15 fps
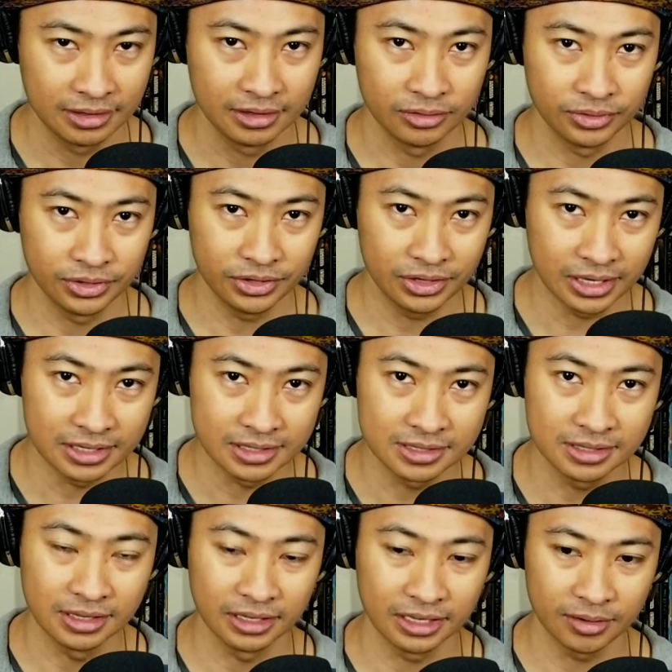What do you guys
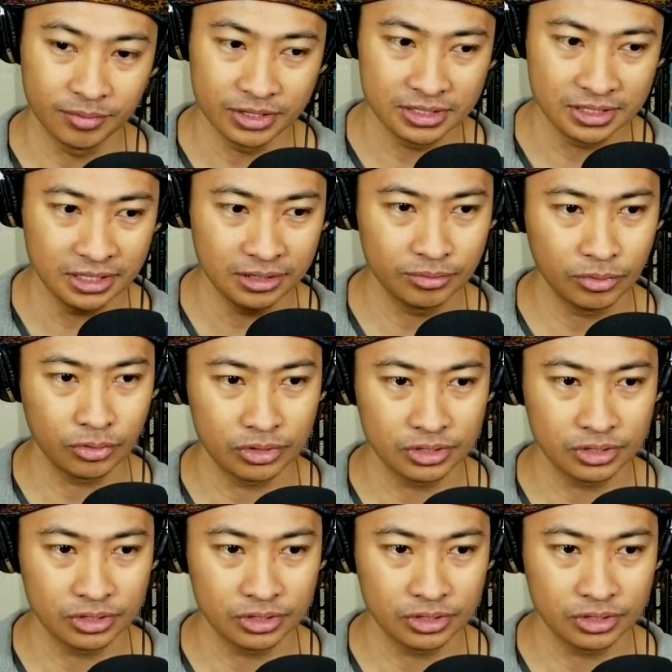think? I've been seeing more